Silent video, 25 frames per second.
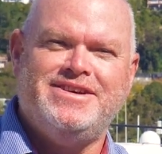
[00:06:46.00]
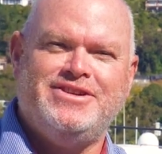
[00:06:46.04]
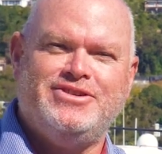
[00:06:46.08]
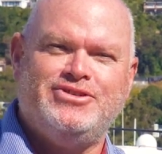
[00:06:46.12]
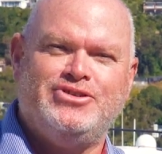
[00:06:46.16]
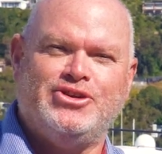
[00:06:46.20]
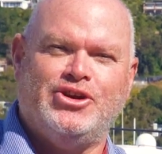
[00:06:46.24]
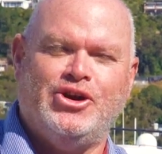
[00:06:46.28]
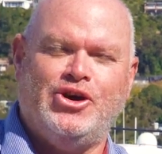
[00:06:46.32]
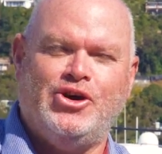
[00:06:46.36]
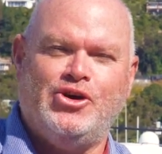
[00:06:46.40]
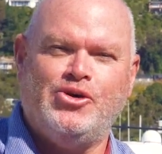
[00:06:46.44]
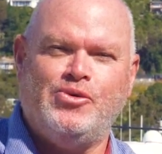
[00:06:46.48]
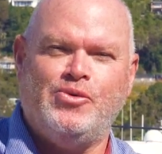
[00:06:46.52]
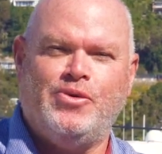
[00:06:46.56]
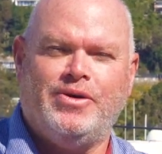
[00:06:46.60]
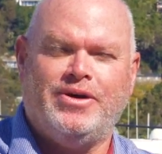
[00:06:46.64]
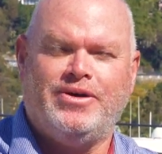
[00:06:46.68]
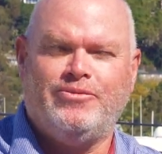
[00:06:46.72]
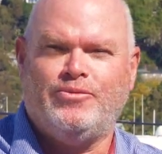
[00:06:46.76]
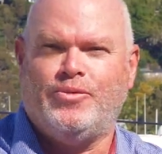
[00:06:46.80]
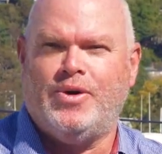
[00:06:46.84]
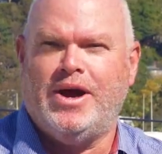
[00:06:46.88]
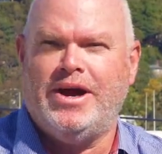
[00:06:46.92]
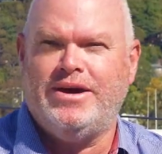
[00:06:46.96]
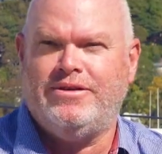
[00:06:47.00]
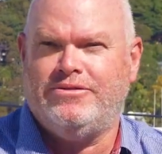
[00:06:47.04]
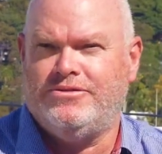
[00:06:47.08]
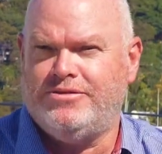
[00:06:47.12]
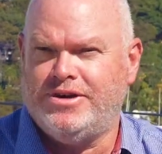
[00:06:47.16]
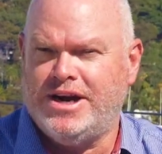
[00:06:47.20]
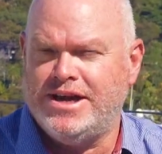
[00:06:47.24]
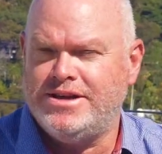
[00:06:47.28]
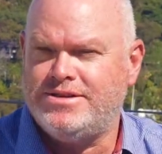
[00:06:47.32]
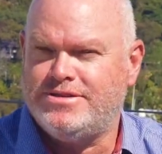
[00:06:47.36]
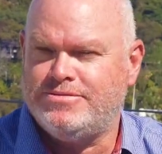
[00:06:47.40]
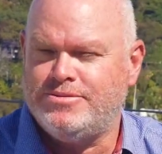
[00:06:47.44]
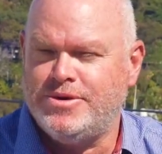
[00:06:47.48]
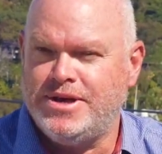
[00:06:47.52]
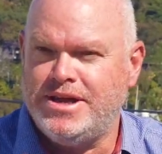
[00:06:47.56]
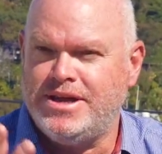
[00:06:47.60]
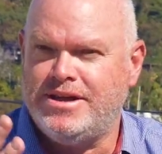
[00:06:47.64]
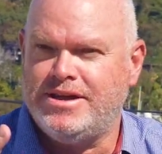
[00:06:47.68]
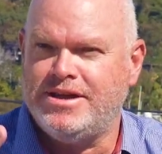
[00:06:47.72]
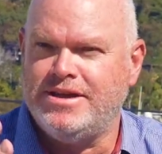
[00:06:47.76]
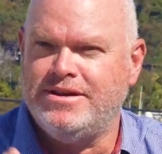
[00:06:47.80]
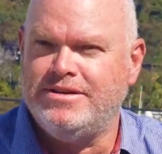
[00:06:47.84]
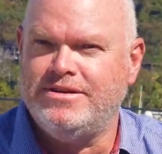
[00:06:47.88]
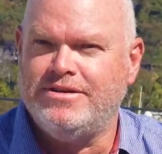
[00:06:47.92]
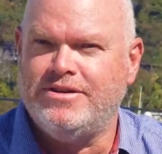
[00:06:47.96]
Geelong Race
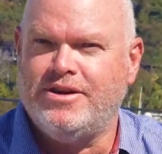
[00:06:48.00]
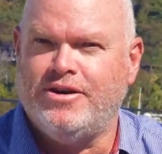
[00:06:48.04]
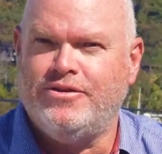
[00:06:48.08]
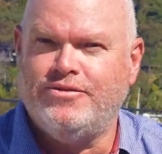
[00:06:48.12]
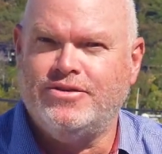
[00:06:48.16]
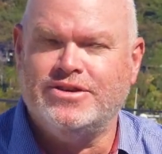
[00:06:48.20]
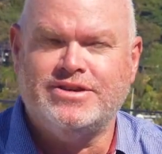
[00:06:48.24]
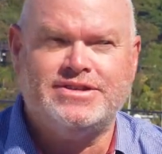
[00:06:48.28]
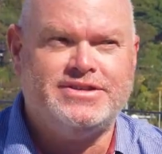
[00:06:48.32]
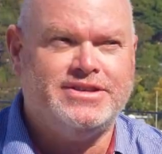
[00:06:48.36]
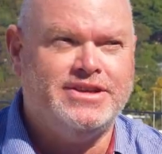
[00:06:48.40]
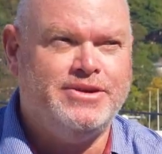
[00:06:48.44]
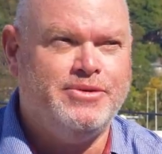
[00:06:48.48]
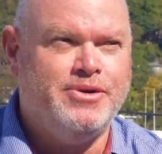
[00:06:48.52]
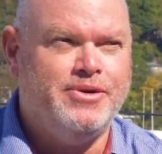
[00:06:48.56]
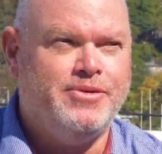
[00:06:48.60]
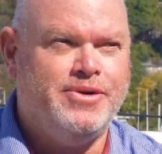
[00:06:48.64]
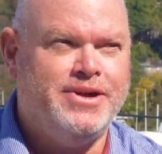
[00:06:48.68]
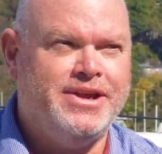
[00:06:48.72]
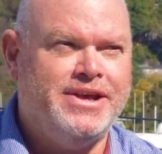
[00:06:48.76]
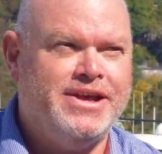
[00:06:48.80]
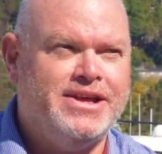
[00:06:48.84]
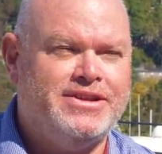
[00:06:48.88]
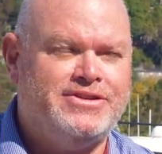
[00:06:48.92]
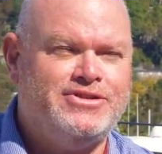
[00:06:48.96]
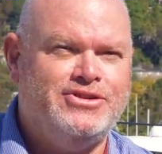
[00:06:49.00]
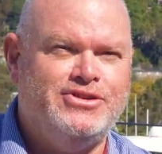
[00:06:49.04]
Week, and obviously we want to get